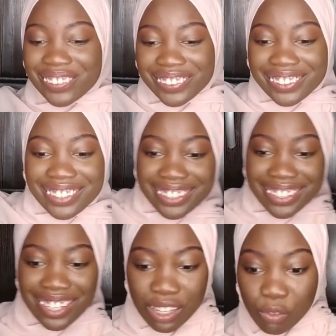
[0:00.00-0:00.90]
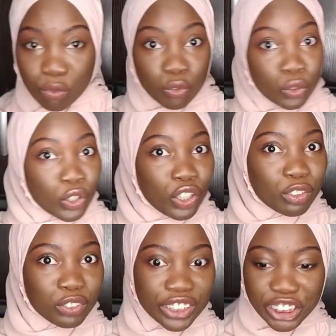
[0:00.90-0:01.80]
So the full
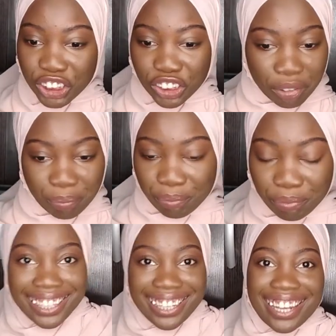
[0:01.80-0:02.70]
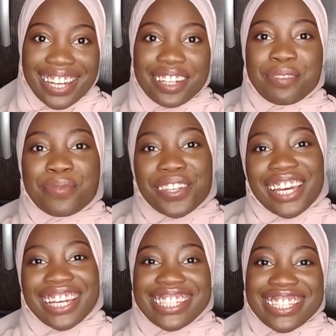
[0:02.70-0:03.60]
coverage. I hope you
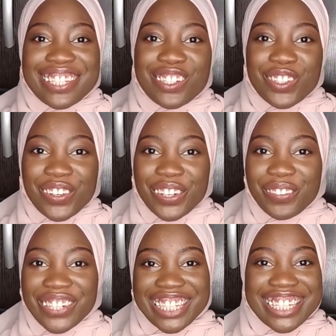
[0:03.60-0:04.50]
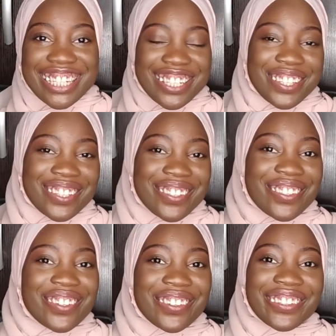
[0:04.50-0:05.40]
guys enjoyed watching this
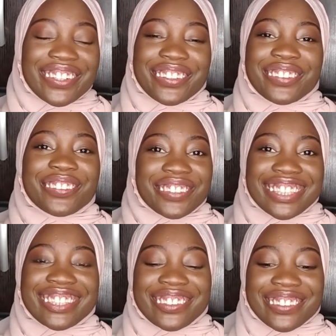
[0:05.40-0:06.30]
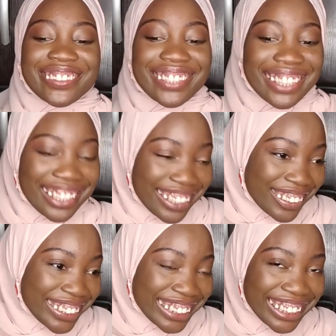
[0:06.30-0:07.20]
tutorial video. I
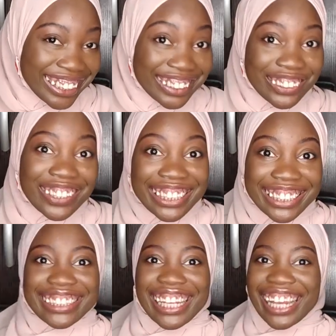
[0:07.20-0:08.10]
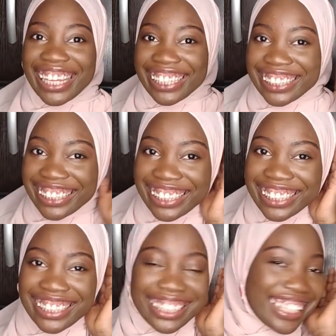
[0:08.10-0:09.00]
really enjoyed it and
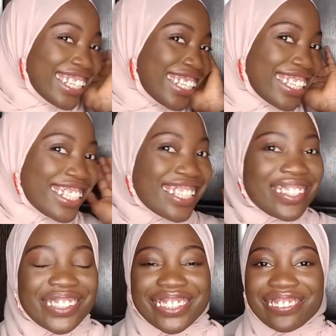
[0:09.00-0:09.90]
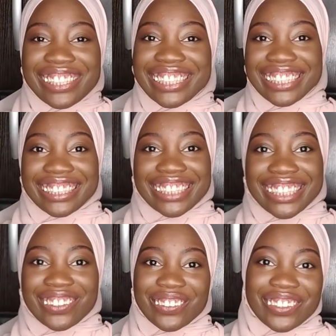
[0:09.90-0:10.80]
can tell it's really
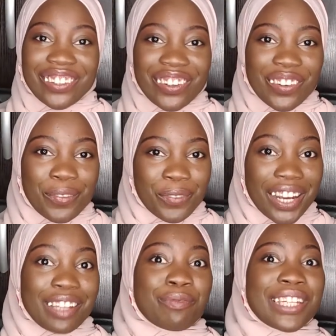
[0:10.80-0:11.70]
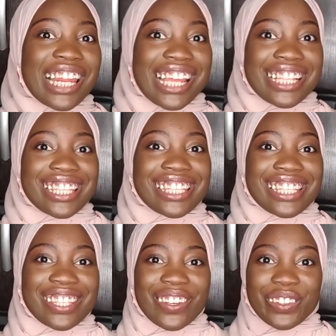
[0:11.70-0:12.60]
easy. Under 5
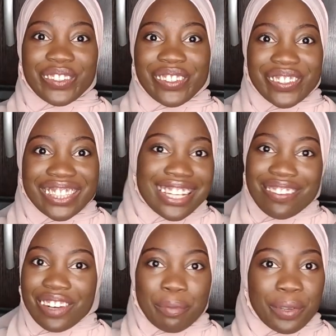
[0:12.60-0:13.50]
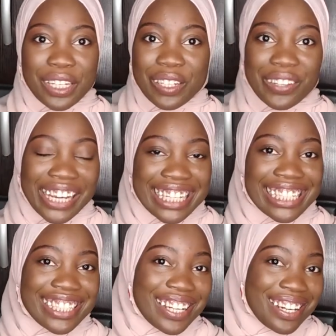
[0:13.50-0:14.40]
minutes, you're done wrapping your
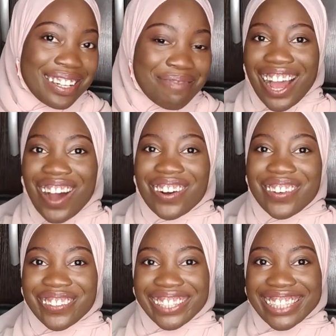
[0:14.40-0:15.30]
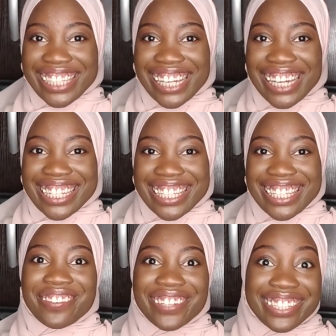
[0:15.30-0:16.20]
hijab. How cool is that?
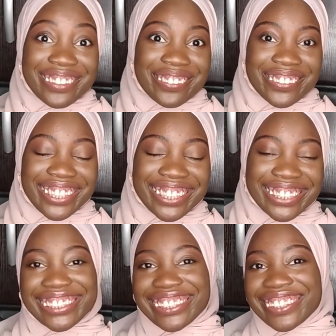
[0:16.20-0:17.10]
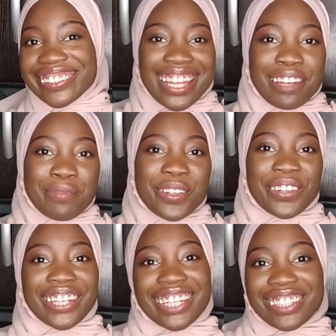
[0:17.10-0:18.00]
Really cool, yeah? So let me know when
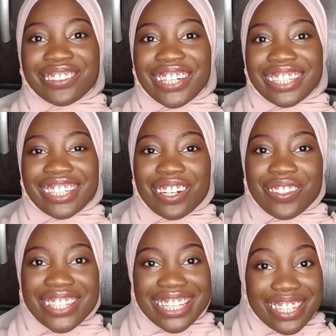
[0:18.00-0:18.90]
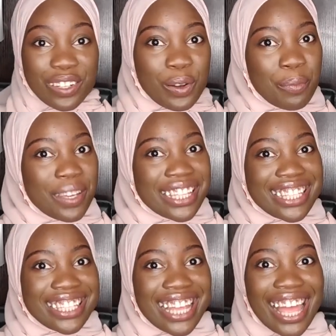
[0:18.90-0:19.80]
you guys try it out in the
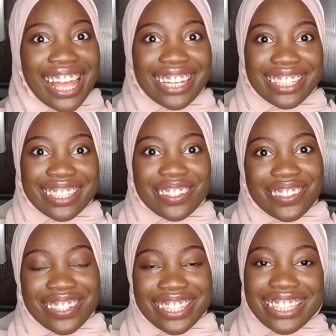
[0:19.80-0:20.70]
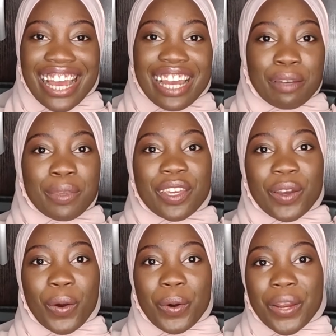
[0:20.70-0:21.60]
comments, and you can tag me
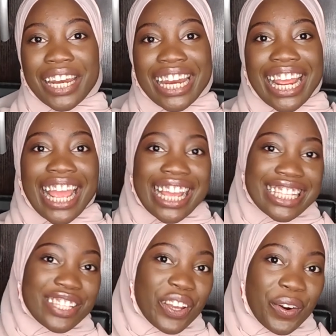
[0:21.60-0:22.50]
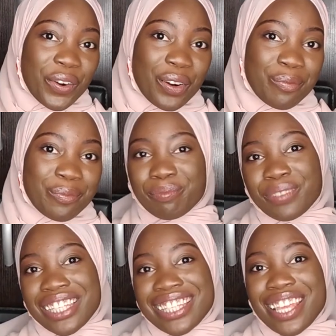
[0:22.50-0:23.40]
on Instagram.
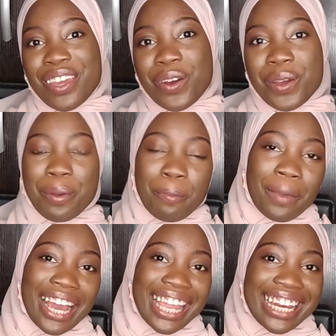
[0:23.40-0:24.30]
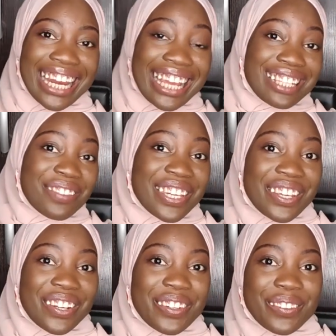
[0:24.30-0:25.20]
See you in my next
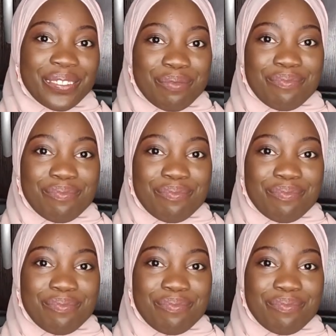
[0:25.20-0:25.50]
video.